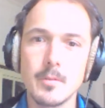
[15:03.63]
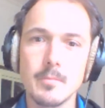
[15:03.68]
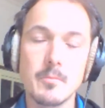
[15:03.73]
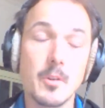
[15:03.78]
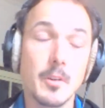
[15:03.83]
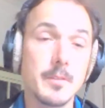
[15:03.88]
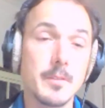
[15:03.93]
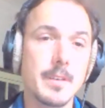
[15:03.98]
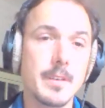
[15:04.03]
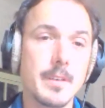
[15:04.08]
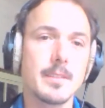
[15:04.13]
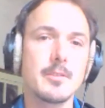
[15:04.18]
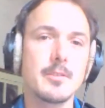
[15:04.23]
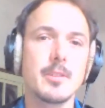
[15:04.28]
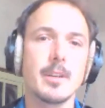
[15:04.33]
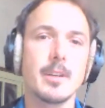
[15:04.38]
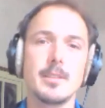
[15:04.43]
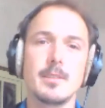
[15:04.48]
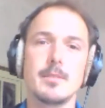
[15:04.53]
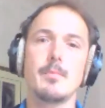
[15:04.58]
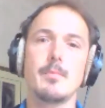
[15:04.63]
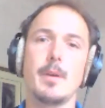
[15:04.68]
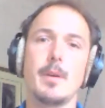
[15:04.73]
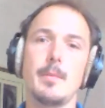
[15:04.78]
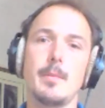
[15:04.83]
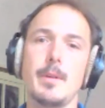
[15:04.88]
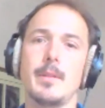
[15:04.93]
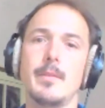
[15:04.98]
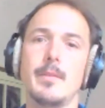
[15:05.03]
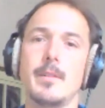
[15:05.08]
context changed.
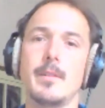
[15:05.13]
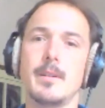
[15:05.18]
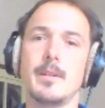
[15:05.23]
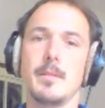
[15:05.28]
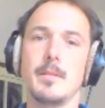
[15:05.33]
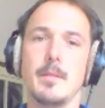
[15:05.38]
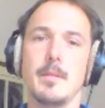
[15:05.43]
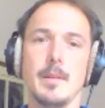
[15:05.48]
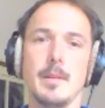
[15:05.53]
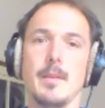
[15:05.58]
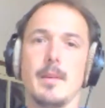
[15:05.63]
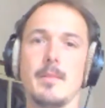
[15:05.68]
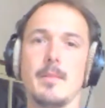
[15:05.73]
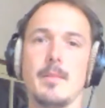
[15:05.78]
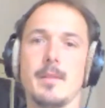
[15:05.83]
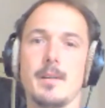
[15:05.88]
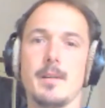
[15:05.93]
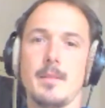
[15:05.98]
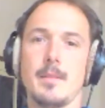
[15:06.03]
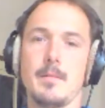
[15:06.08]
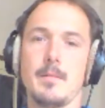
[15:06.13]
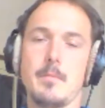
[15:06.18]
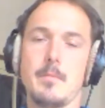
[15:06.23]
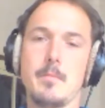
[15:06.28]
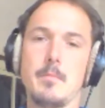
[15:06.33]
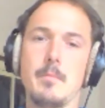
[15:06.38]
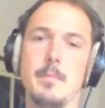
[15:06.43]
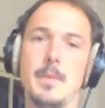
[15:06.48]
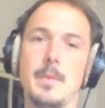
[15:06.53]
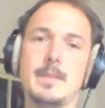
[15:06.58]
Maybe in the
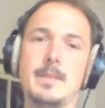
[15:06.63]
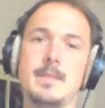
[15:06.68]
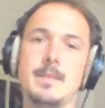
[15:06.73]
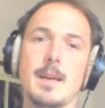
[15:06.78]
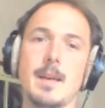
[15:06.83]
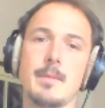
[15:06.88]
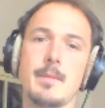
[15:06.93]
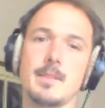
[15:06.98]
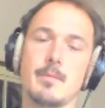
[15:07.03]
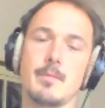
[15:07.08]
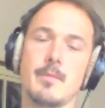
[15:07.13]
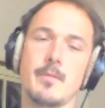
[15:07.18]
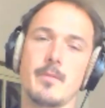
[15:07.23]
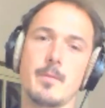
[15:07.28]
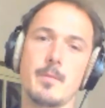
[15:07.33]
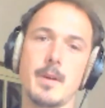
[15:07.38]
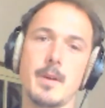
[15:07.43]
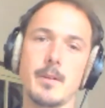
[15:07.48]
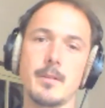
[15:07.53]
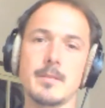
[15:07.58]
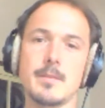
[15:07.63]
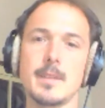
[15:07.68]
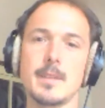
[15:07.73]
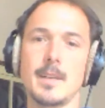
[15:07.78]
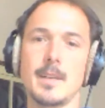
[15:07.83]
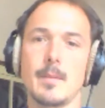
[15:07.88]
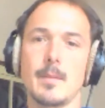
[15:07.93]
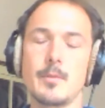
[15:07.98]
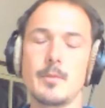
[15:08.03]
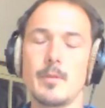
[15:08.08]
meantime, and some of them are not
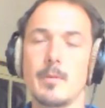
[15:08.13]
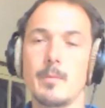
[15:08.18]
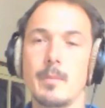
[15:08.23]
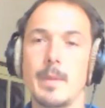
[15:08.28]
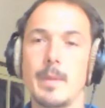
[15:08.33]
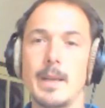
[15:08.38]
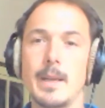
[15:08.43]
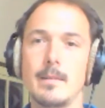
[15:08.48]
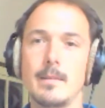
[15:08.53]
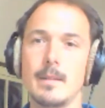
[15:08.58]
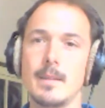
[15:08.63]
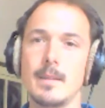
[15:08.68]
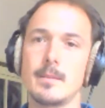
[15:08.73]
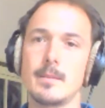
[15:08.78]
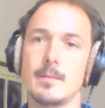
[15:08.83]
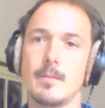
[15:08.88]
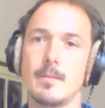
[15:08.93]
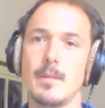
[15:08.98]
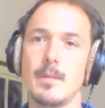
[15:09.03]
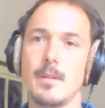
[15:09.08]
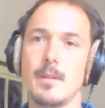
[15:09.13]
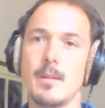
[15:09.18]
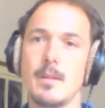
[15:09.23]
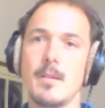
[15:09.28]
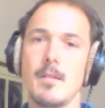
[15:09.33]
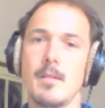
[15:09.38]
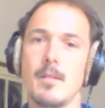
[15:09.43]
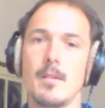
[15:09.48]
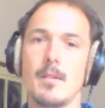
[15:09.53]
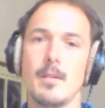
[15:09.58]
signed up to the mailing list.
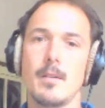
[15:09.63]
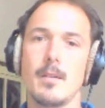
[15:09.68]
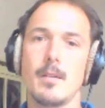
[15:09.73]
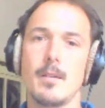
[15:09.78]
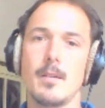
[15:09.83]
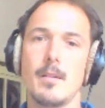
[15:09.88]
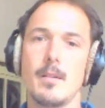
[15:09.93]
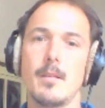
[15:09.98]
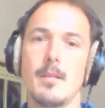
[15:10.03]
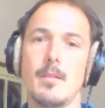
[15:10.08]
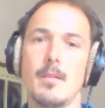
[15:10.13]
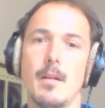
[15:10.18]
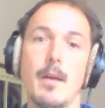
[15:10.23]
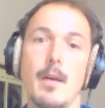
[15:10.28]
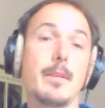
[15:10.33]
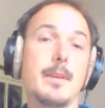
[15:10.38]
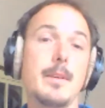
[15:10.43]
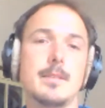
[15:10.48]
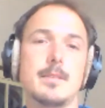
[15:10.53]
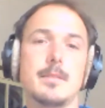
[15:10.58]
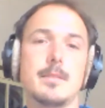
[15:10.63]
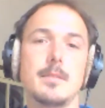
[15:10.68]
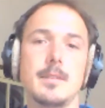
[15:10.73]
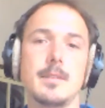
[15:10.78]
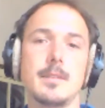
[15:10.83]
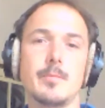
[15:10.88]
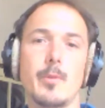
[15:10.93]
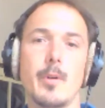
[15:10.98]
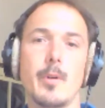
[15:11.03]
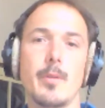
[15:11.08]
I think
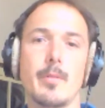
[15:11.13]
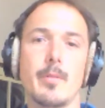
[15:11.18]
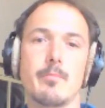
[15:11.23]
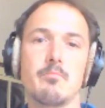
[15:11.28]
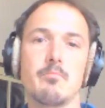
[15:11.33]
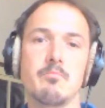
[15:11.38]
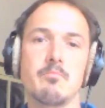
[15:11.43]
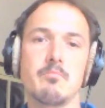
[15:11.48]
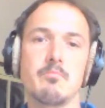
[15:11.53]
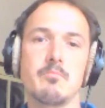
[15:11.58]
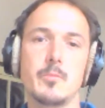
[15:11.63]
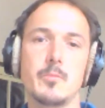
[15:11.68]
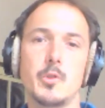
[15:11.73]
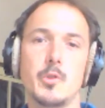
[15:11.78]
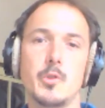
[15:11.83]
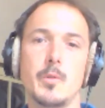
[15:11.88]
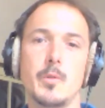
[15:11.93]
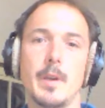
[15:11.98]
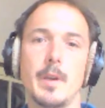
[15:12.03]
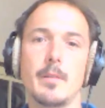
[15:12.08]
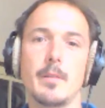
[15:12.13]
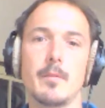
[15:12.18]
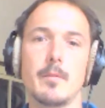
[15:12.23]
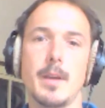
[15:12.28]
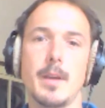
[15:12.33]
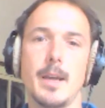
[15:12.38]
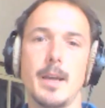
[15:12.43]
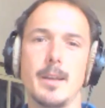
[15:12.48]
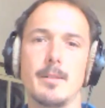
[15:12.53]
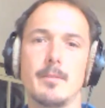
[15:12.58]
it's worth doing,
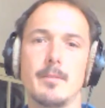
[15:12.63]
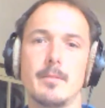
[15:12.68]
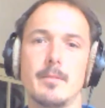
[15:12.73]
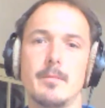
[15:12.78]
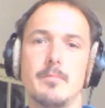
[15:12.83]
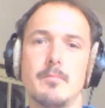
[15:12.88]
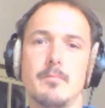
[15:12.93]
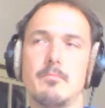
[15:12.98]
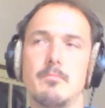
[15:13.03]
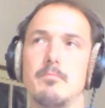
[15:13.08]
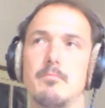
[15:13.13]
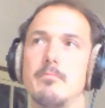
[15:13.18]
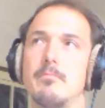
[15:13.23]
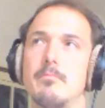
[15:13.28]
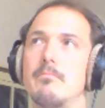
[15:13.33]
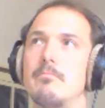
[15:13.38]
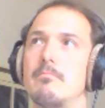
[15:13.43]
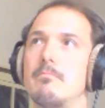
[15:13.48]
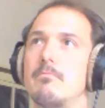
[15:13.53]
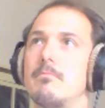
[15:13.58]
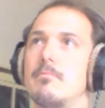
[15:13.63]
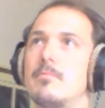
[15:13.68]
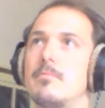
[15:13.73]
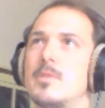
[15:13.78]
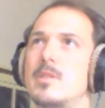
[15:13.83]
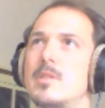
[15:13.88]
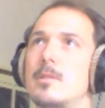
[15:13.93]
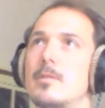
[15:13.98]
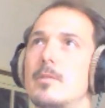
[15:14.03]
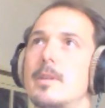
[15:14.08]
and
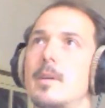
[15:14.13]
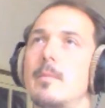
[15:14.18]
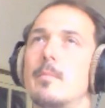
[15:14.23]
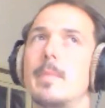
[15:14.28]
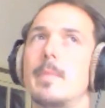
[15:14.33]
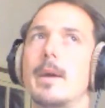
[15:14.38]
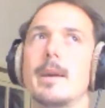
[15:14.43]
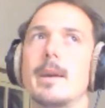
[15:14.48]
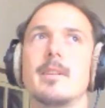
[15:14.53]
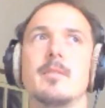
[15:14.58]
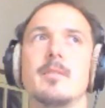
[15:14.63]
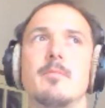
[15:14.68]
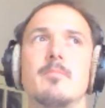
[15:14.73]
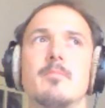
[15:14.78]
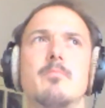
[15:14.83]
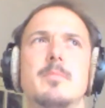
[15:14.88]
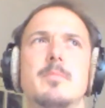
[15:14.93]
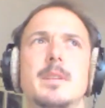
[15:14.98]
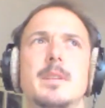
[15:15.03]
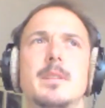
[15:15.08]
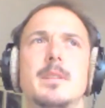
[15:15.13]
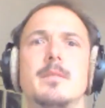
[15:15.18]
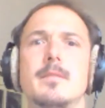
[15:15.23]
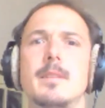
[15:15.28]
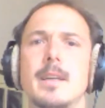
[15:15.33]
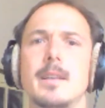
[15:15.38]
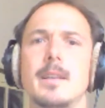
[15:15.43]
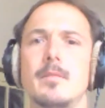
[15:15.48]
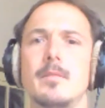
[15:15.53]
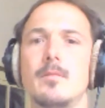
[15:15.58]
just looking back, it didn't
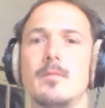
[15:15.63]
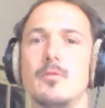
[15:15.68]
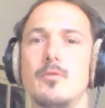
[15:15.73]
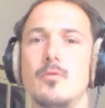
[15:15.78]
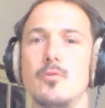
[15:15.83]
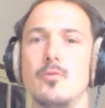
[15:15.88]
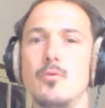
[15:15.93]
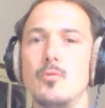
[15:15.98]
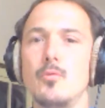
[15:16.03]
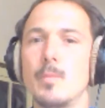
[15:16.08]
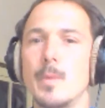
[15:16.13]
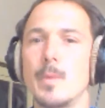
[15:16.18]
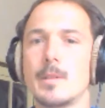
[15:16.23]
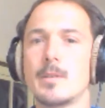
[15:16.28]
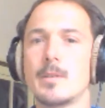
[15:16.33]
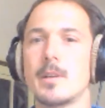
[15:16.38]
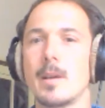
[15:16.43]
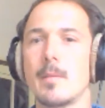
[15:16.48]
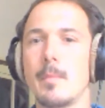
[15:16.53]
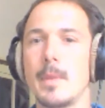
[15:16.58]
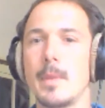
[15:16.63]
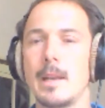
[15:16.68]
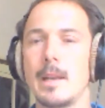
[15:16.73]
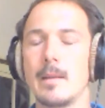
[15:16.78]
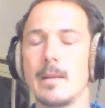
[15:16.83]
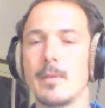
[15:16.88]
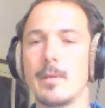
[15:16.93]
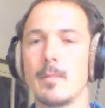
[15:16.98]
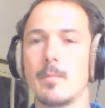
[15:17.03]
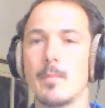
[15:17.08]
take too much time
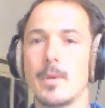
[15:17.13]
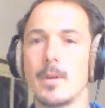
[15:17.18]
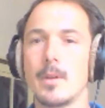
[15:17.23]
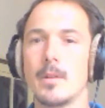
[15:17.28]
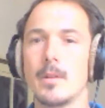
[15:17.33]
mailing them.